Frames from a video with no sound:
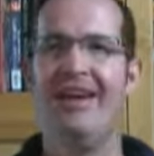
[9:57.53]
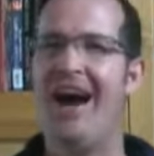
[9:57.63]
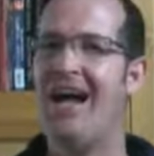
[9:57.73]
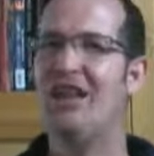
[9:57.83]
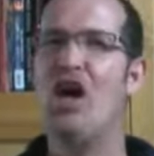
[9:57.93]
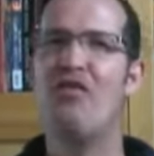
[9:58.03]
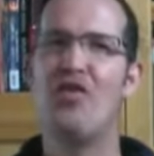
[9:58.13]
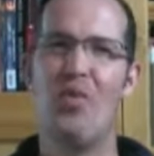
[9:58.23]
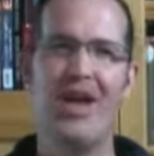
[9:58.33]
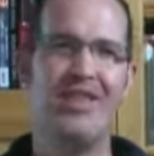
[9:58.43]
I love the
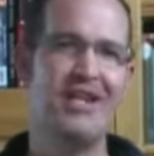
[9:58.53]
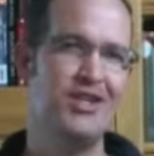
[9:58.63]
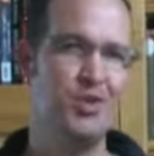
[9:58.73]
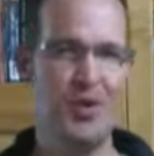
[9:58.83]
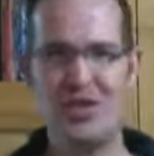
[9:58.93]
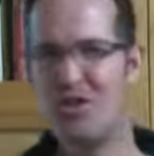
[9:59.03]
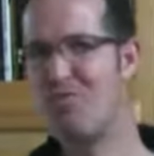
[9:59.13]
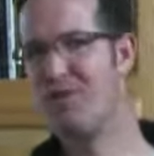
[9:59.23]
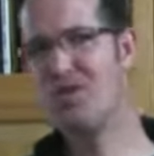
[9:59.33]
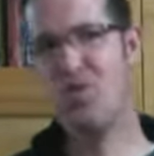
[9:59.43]
way that he switches
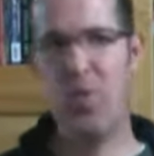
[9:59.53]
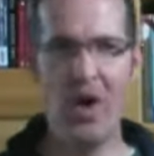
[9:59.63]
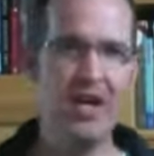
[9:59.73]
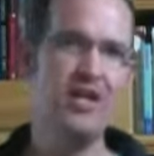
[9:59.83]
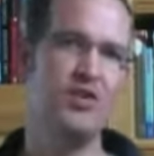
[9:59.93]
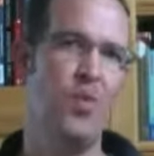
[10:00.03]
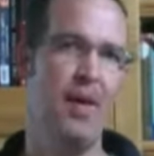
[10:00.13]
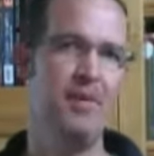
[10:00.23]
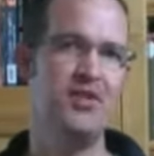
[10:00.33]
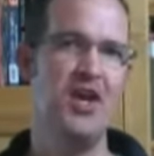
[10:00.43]
between his
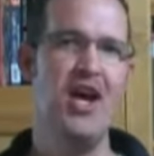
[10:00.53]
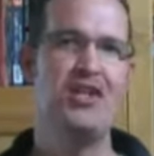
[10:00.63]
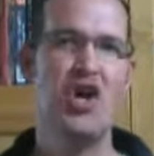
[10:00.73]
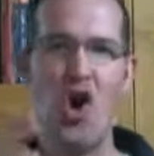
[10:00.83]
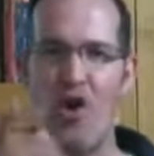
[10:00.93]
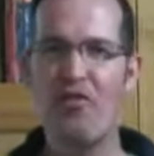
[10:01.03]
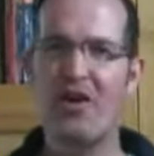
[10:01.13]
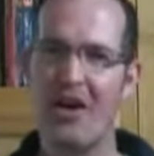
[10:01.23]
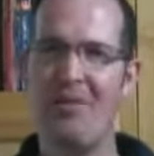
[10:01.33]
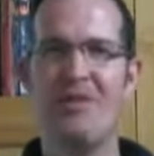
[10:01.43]
weapons to
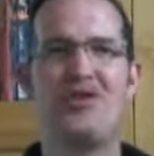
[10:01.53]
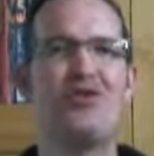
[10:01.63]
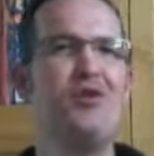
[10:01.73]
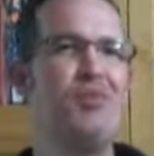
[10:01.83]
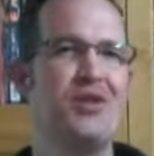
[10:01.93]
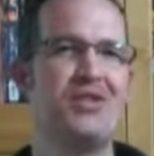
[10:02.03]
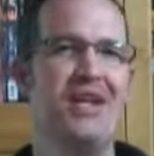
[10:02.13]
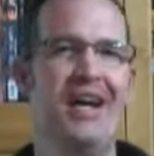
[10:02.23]
overcome the troopers.